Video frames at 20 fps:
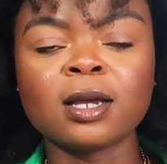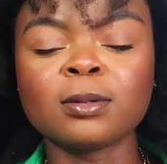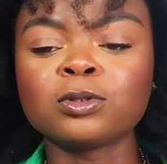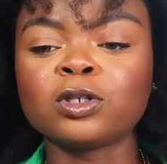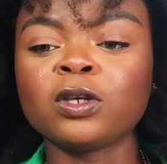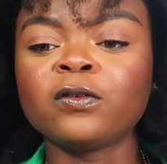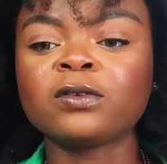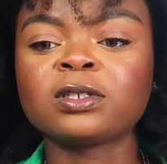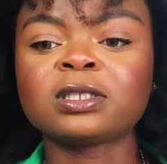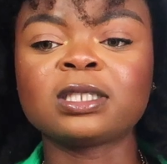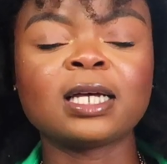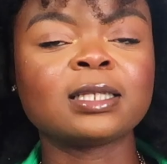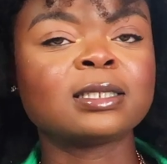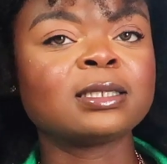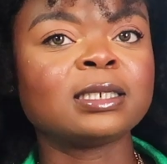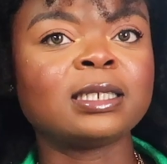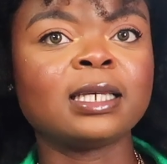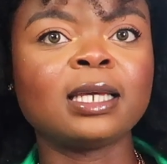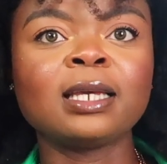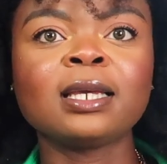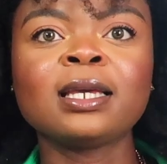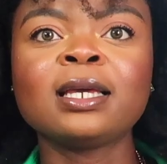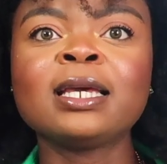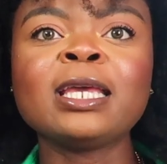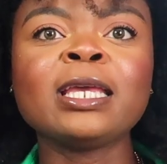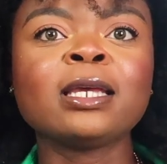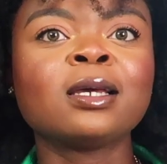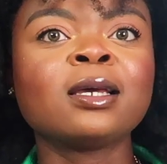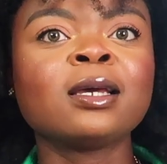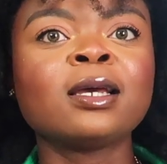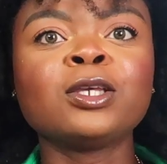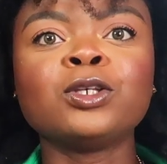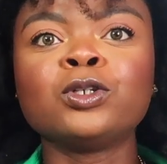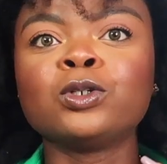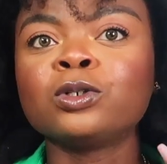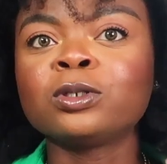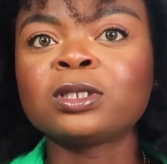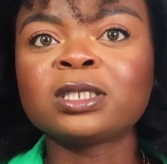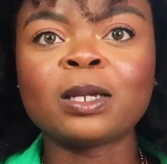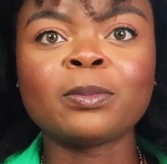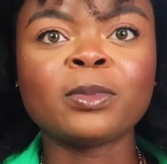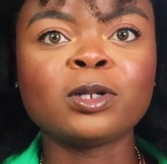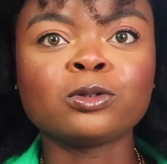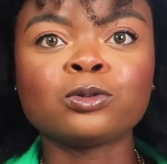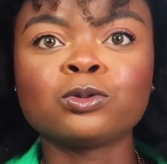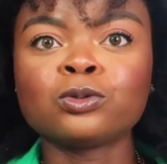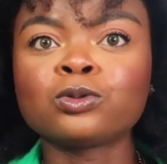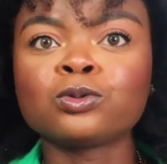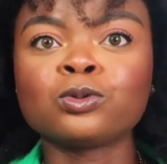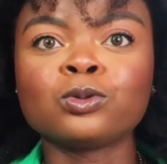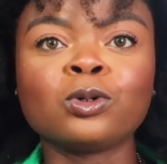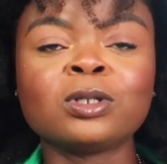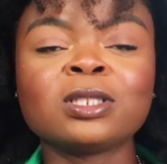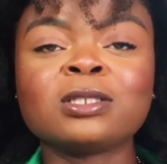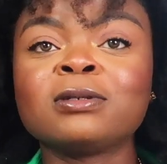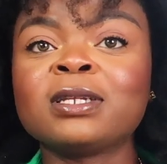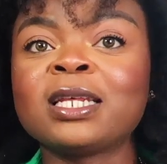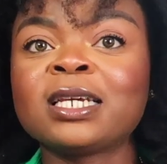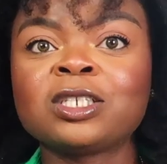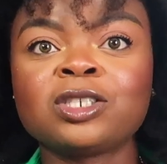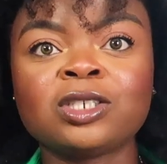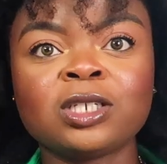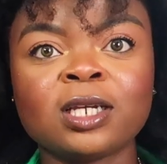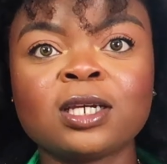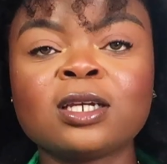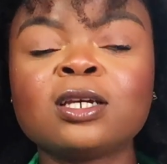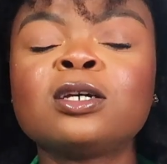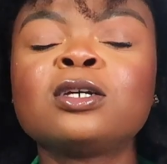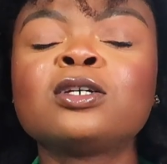So if you start today, you don't start medical school until next year.